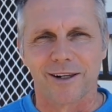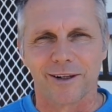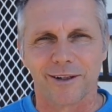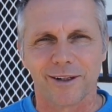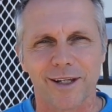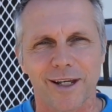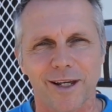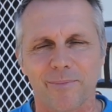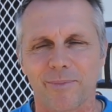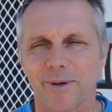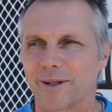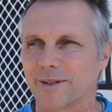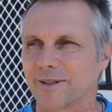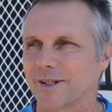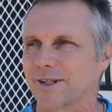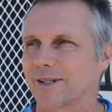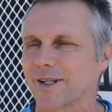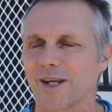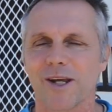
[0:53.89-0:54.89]
the leap
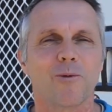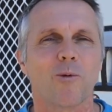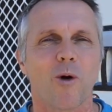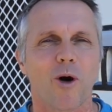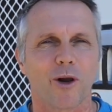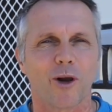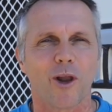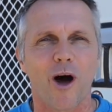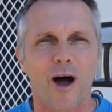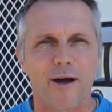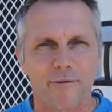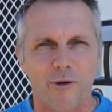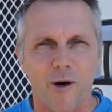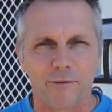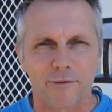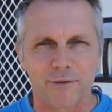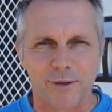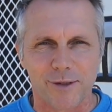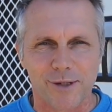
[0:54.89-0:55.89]
and to see what life
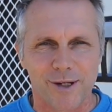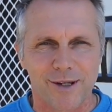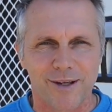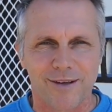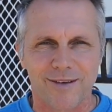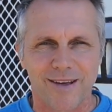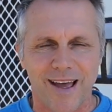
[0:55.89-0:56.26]
offers